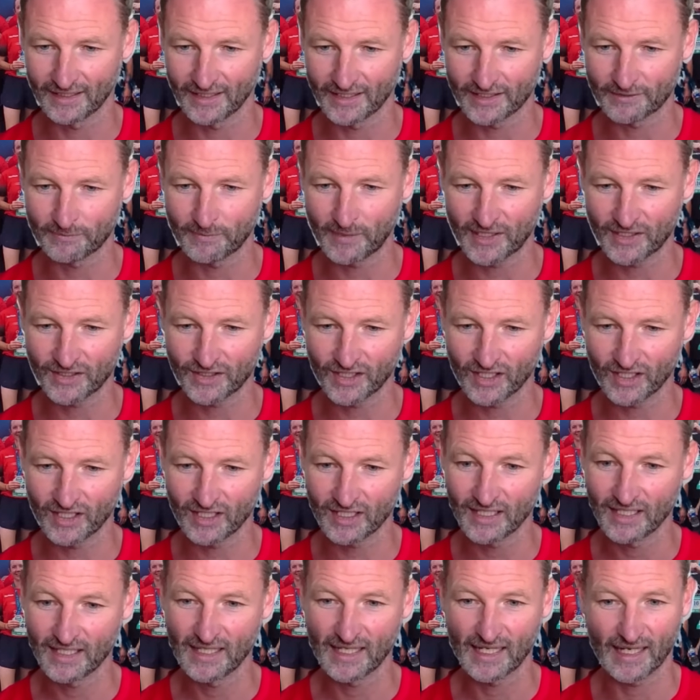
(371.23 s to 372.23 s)
as mentioned,
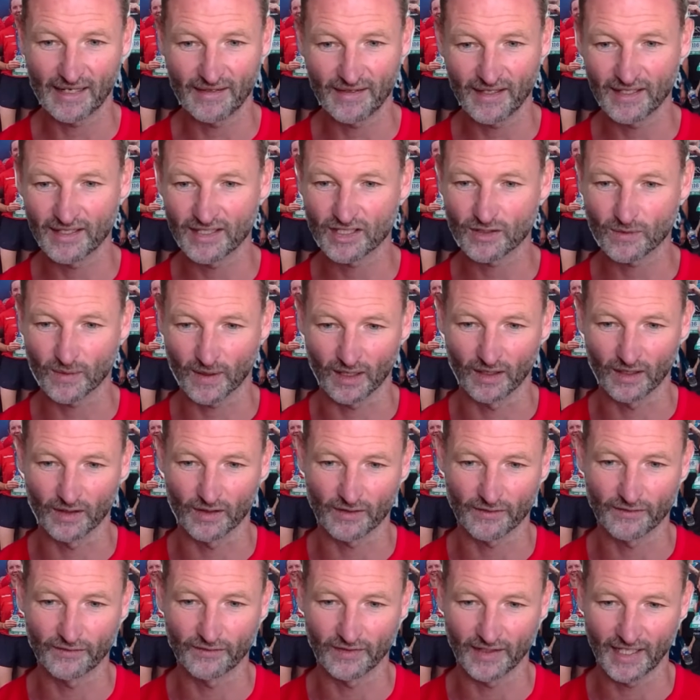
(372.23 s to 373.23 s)
and then there's quite a lot
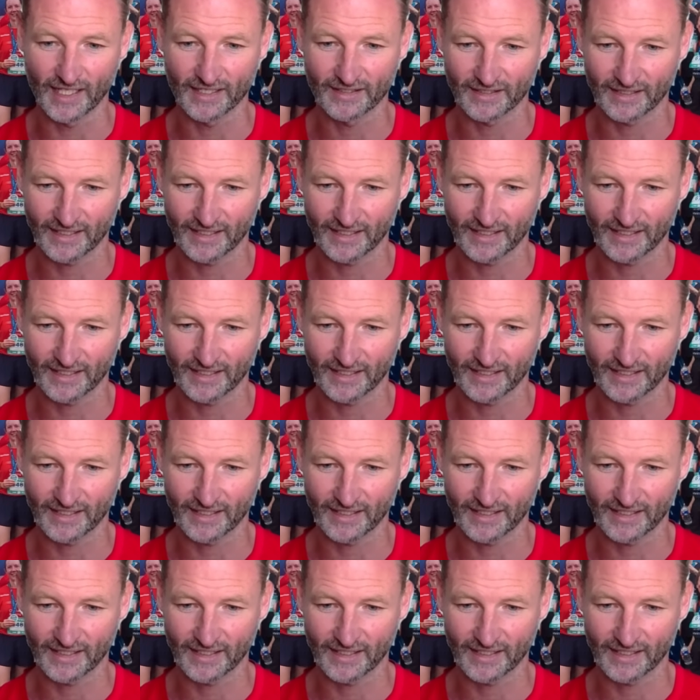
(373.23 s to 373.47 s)
of flat.